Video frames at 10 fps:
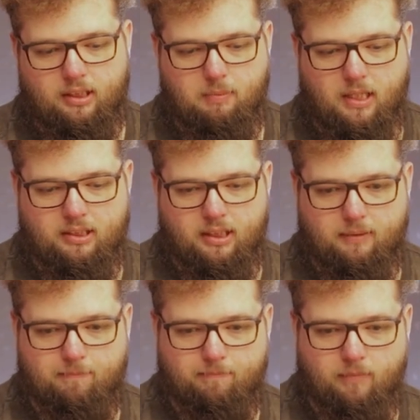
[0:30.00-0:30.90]
dyspraxic.
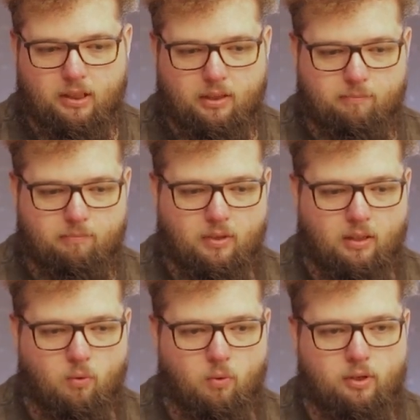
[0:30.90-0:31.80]
I've
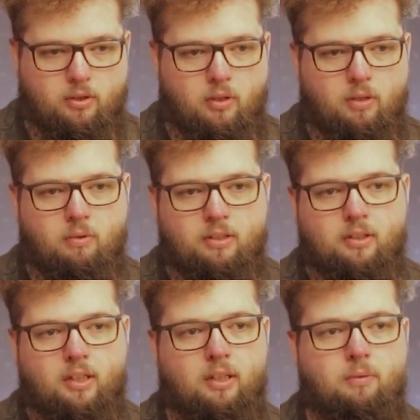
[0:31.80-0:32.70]
always kind of
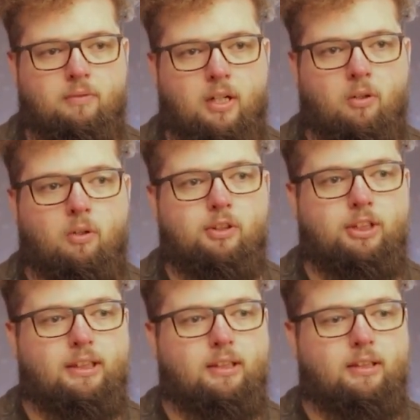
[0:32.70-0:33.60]
resonated with
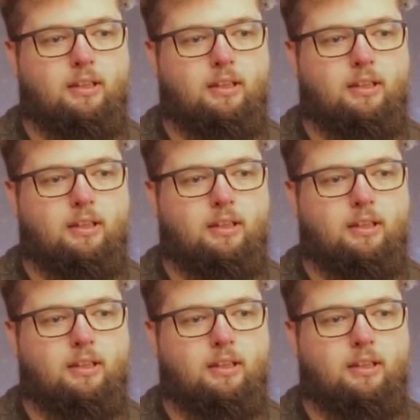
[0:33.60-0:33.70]
technology.